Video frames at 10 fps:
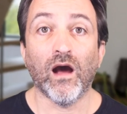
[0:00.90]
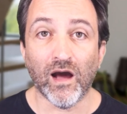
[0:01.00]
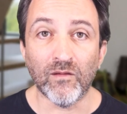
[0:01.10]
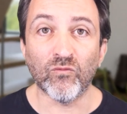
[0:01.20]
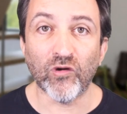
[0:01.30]

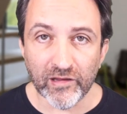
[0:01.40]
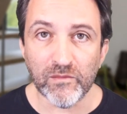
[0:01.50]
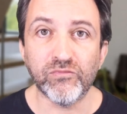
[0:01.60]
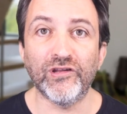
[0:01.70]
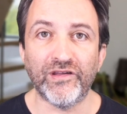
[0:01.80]
I'm really
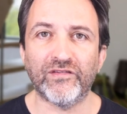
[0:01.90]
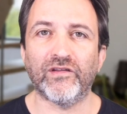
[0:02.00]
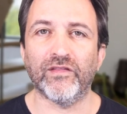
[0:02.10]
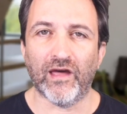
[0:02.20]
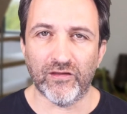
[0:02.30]
pleased
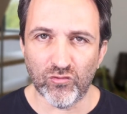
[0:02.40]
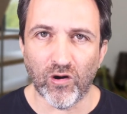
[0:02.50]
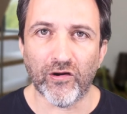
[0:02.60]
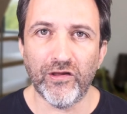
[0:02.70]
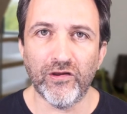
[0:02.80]
that you
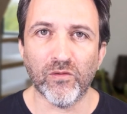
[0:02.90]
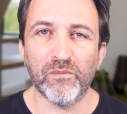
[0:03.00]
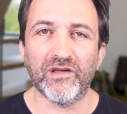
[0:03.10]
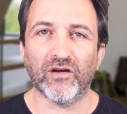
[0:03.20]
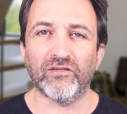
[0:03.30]
are here
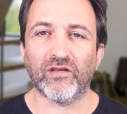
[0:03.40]
because